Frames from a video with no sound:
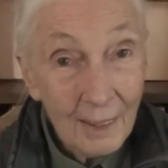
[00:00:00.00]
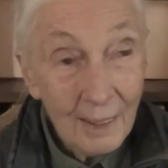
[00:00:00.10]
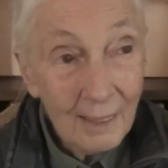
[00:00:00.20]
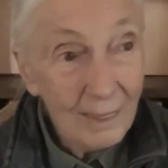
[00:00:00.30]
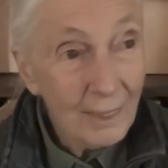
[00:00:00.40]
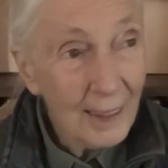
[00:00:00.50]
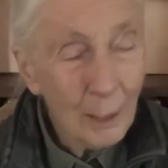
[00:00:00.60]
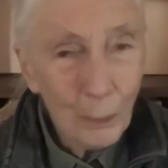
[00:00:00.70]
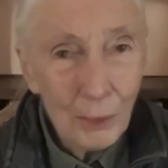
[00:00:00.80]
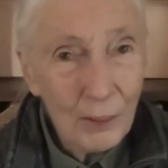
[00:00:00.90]
I think
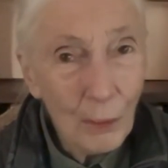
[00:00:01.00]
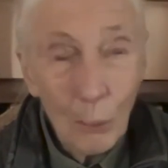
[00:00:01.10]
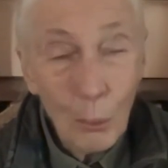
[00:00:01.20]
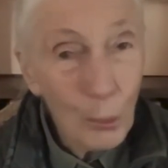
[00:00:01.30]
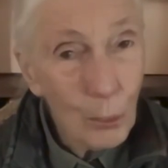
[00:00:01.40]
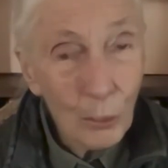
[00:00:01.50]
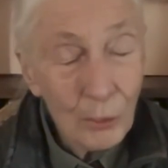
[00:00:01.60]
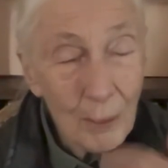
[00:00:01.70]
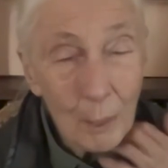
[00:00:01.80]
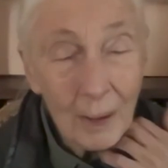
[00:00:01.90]
it was New York or
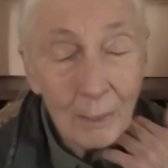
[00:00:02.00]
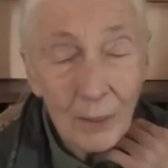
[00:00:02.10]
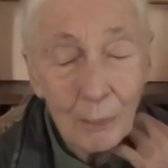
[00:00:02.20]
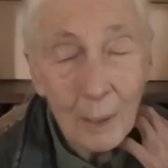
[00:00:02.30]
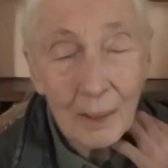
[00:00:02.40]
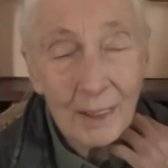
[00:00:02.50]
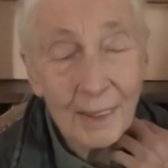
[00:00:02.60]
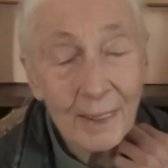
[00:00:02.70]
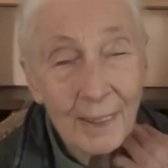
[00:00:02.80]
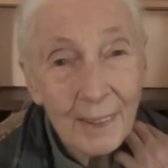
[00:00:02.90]
somewhere, it doesn't matter.
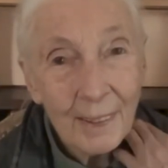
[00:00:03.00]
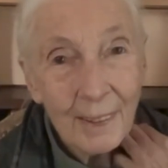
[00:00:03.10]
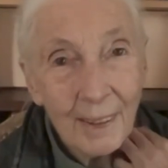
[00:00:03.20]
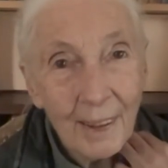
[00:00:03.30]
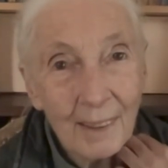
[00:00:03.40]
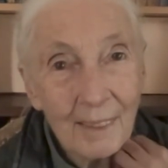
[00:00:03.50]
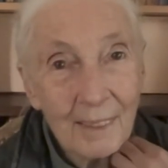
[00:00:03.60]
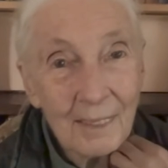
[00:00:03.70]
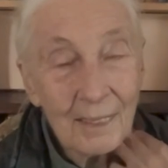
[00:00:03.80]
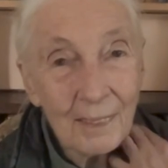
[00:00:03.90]
And
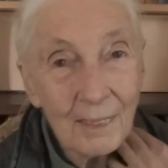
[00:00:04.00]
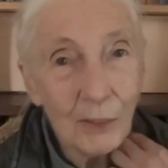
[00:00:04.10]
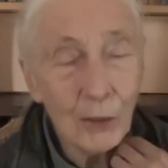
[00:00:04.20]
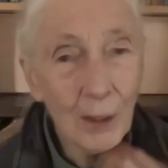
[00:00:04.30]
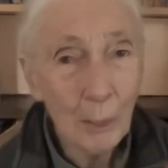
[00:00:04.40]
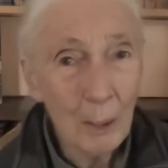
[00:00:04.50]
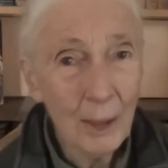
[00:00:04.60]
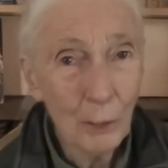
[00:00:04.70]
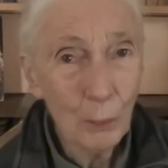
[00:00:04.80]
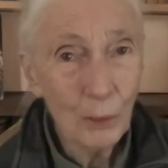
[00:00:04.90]
this young
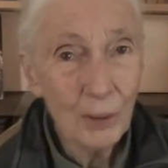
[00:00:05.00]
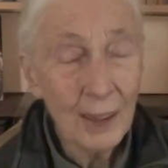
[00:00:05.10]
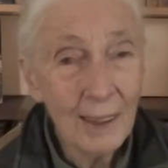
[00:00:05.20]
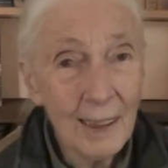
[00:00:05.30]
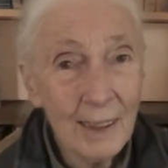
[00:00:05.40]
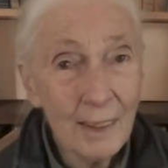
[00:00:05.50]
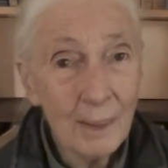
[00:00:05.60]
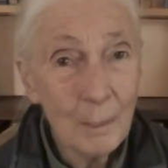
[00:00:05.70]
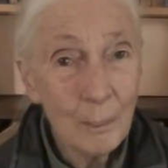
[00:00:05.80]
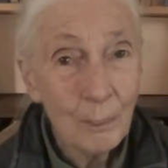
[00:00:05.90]
man who was their
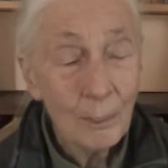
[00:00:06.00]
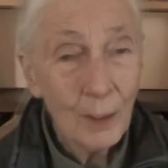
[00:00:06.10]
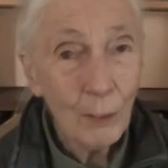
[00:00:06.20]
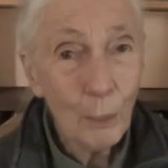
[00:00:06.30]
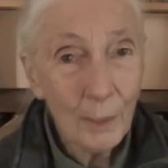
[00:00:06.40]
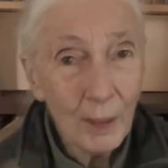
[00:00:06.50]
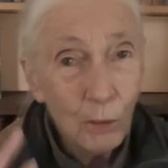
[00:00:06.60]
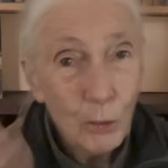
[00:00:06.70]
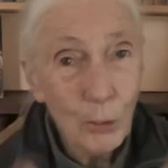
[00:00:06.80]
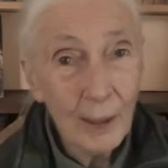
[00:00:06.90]
leader, you know, with his
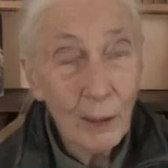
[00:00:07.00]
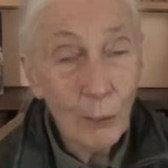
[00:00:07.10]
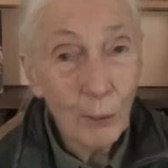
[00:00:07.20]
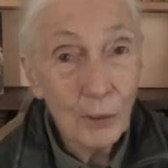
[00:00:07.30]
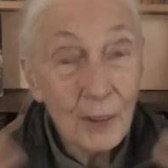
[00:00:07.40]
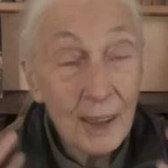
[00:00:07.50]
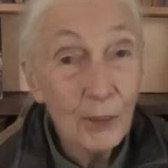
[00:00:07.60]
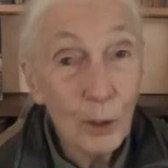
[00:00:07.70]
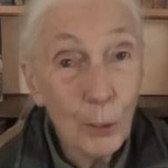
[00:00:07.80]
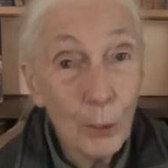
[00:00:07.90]
dreadlocks and his
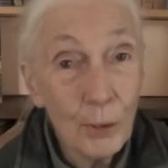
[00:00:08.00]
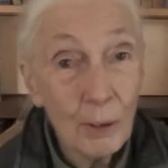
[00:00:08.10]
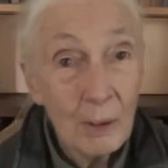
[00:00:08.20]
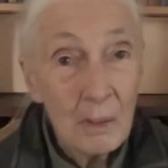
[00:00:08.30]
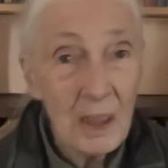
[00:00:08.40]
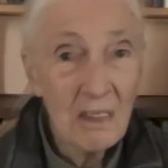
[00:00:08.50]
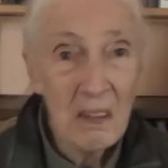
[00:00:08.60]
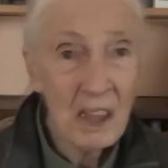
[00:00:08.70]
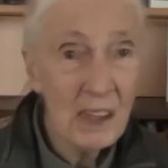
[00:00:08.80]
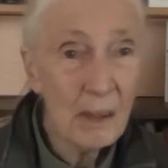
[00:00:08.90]
hood, he
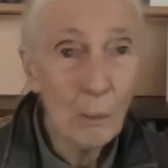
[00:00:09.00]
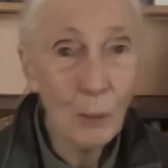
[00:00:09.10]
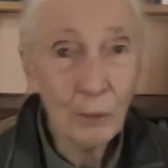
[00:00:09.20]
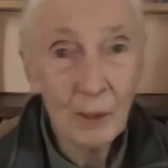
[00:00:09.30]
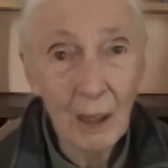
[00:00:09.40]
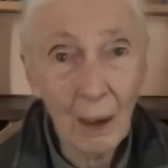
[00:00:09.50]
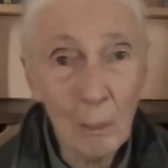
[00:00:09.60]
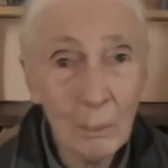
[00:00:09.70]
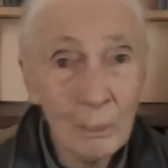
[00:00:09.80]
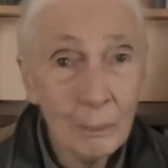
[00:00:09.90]
really didn't want to
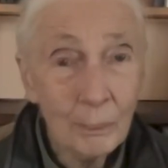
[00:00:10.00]
come.